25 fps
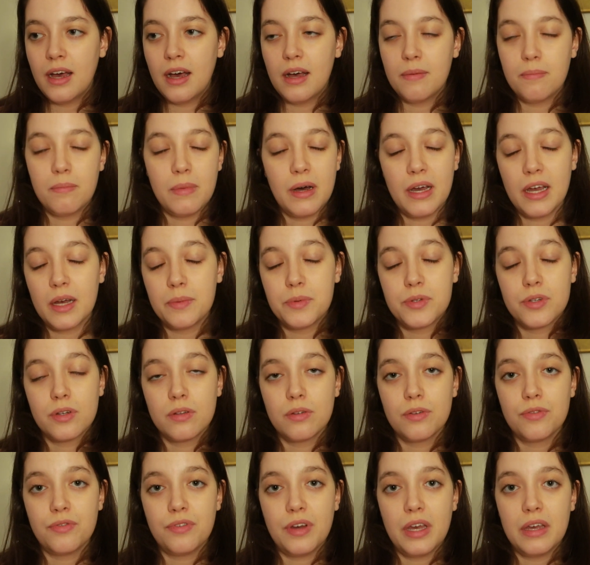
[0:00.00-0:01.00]
my
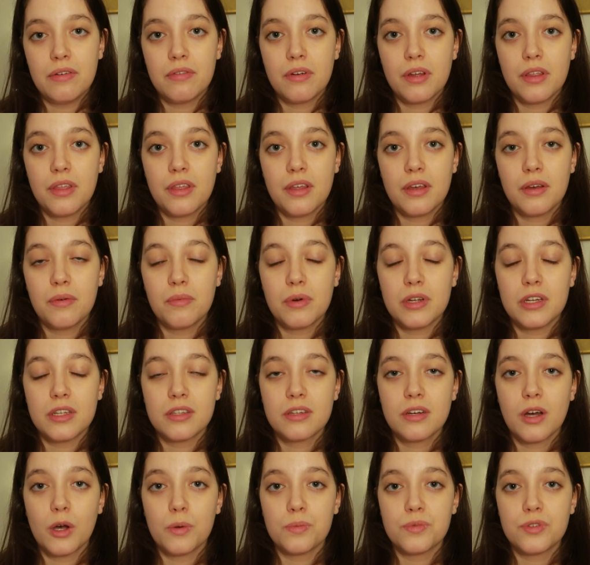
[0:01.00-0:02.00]
absolute favorite thing when
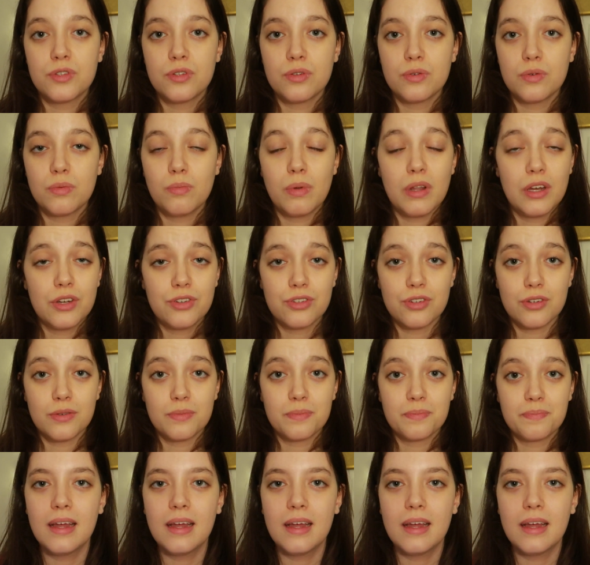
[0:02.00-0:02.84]
it comes to blusher.